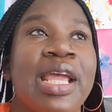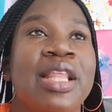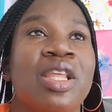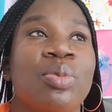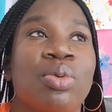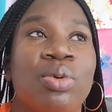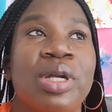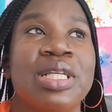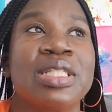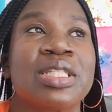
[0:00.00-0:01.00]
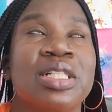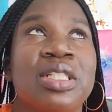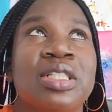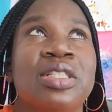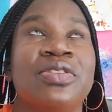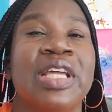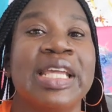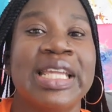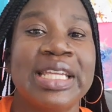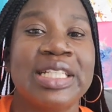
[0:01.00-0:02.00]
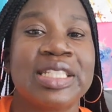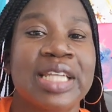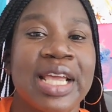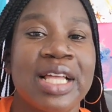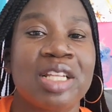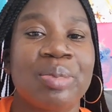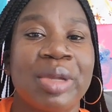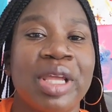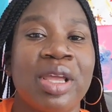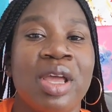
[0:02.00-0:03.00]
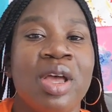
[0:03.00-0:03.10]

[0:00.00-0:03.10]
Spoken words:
and the importance of each element